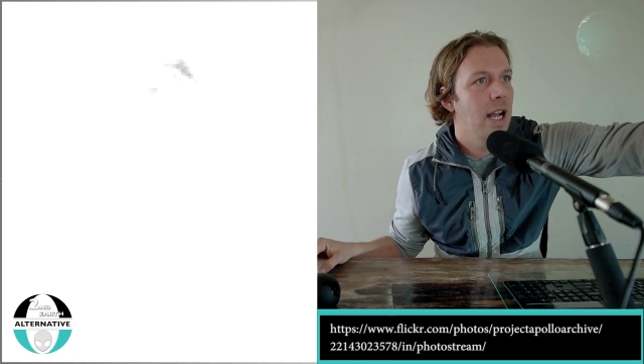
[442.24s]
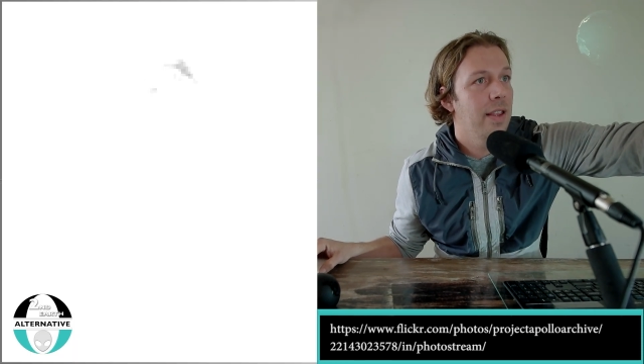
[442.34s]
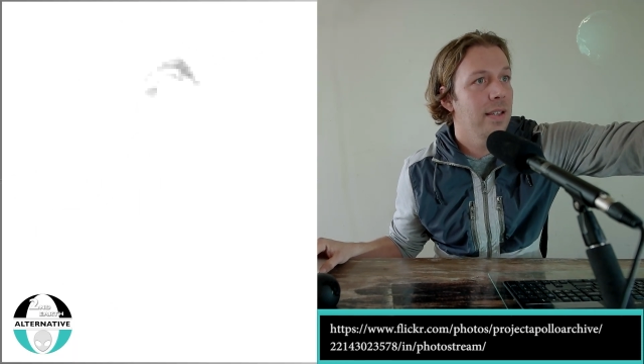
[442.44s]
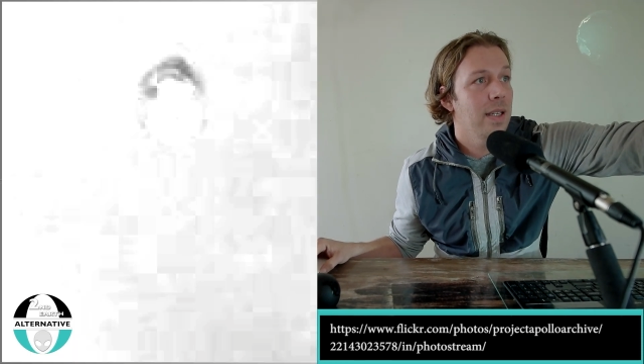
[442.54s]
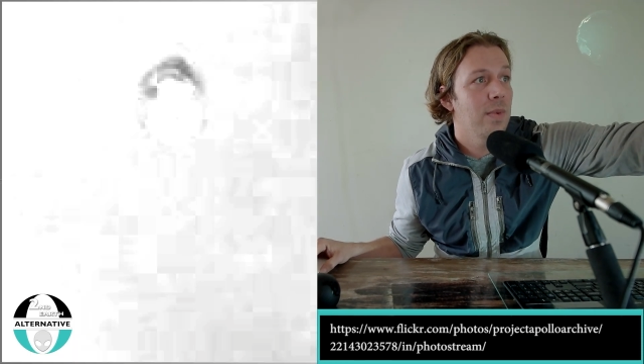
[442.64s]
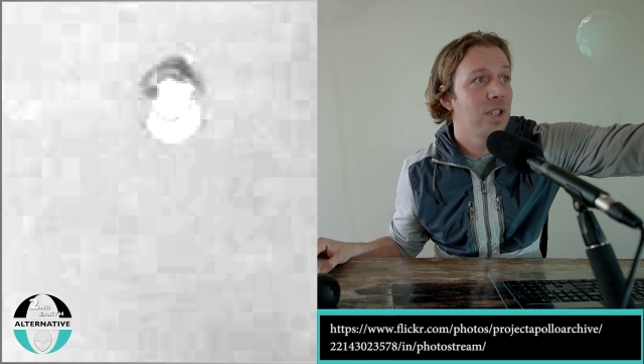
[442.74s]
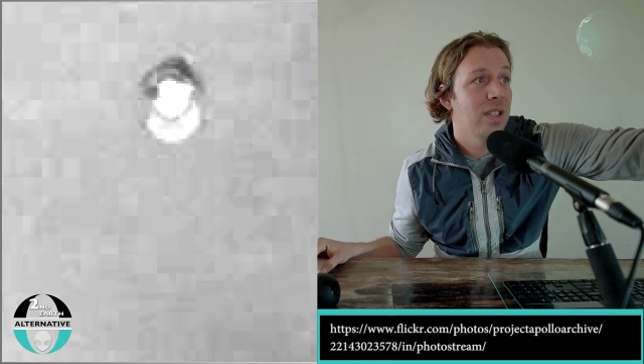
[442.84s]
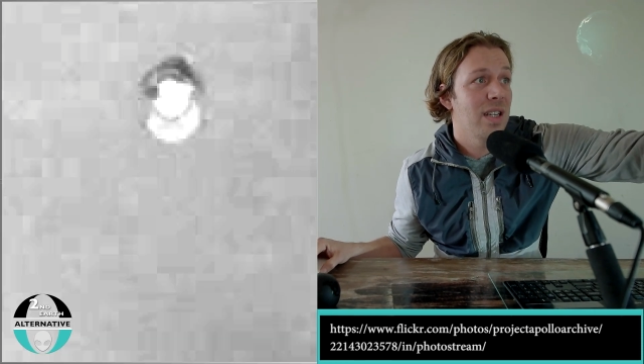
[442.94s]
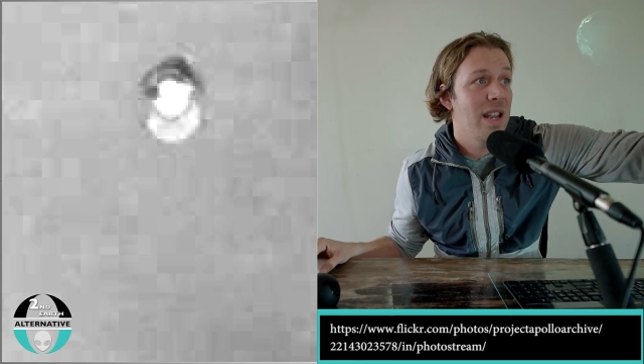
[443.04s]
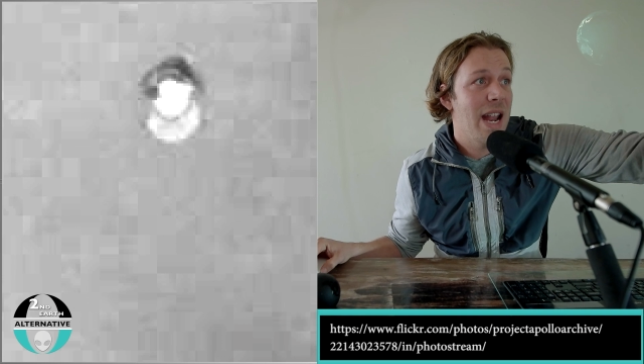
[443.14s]
This image
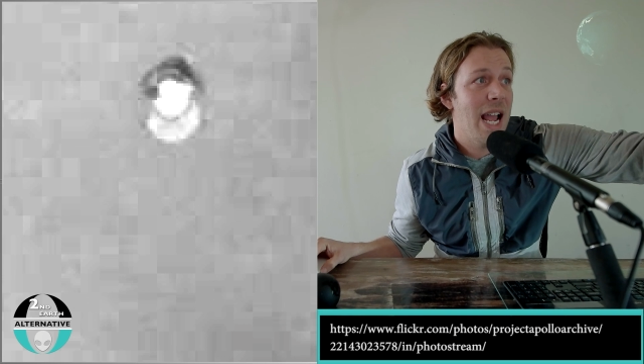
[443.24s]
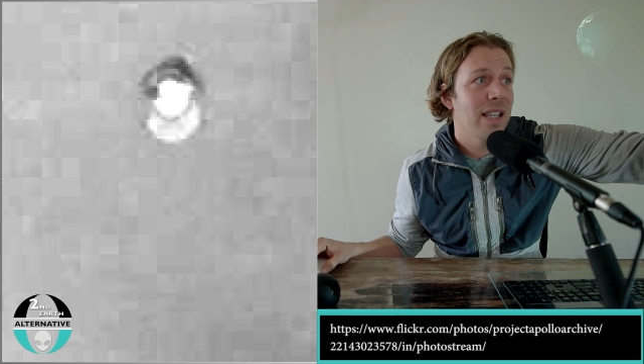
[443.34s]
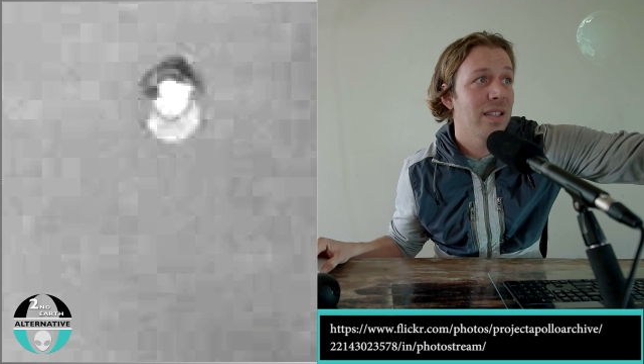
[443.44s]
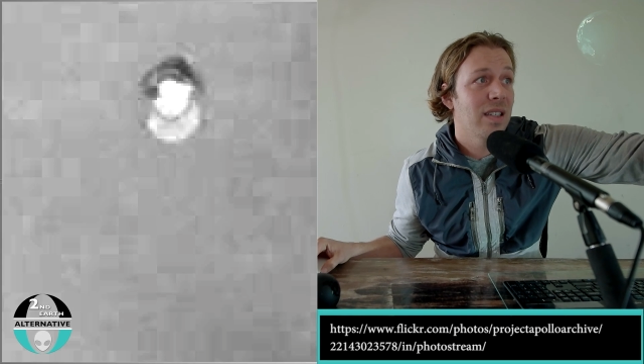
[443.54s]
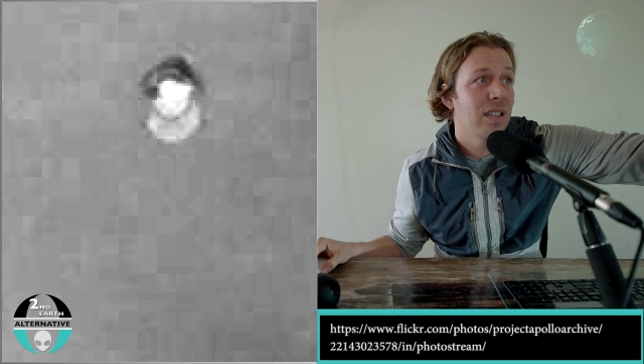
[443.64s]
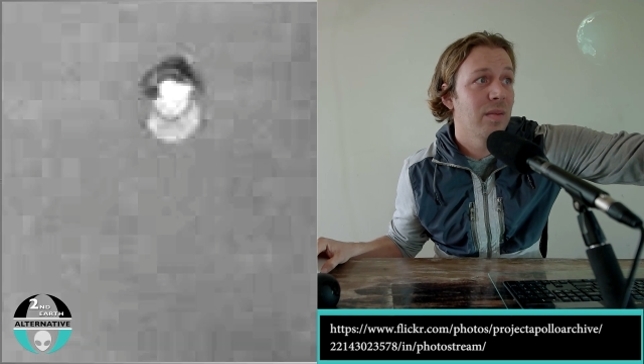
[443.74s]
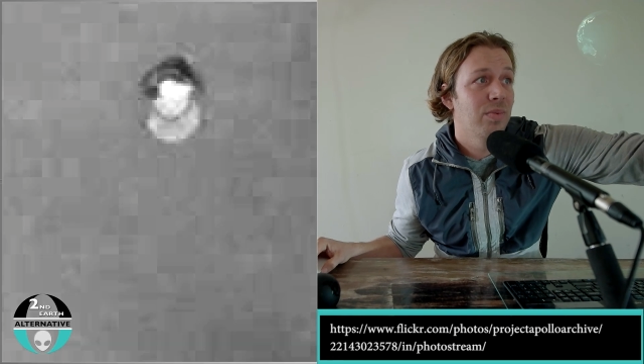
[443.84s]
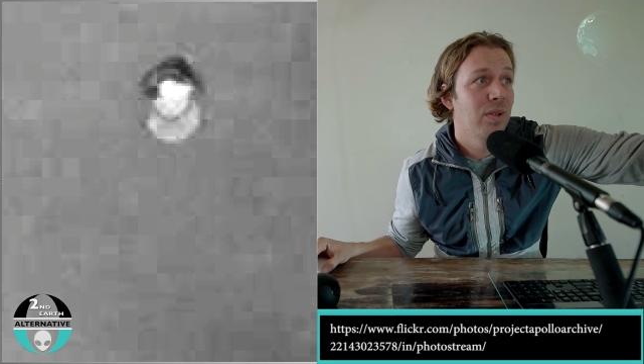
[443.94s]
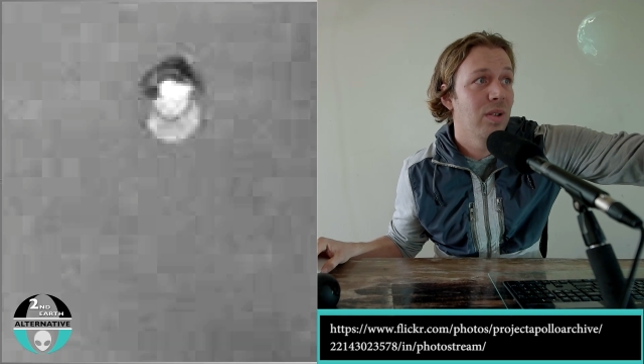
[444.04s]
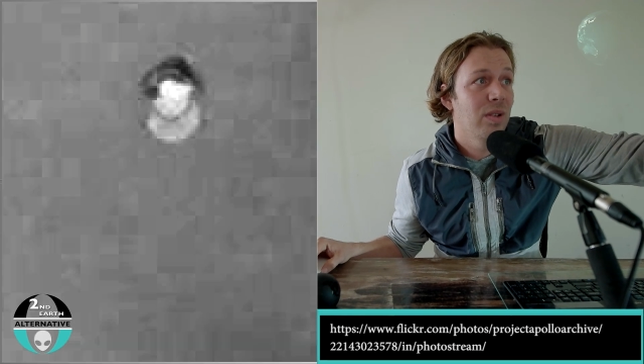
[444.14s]
is NASA
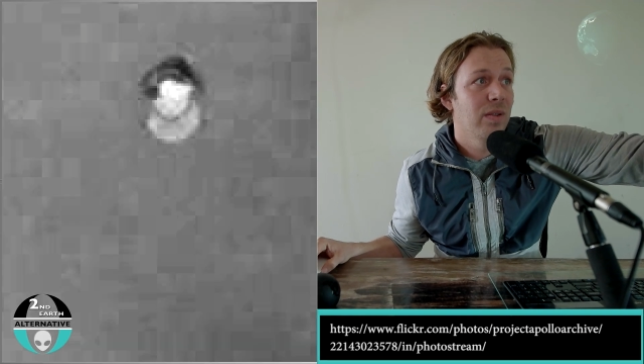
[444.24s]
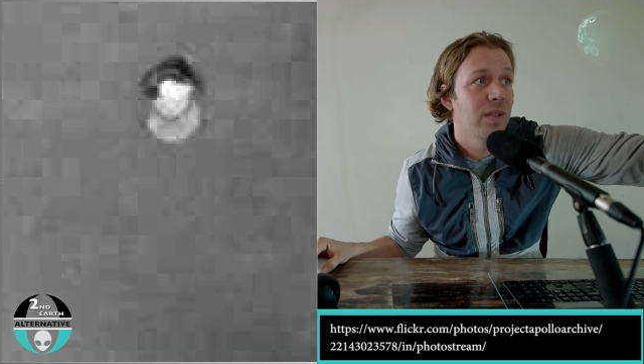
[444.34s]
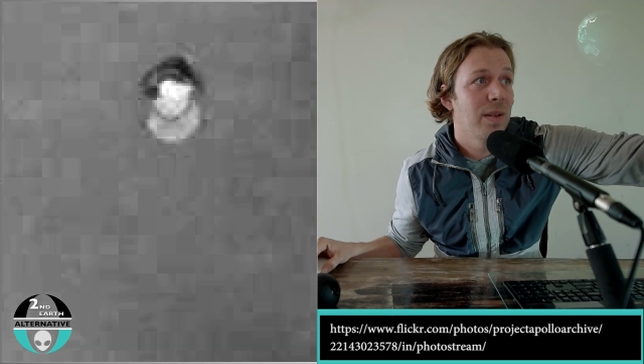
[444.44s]
approved.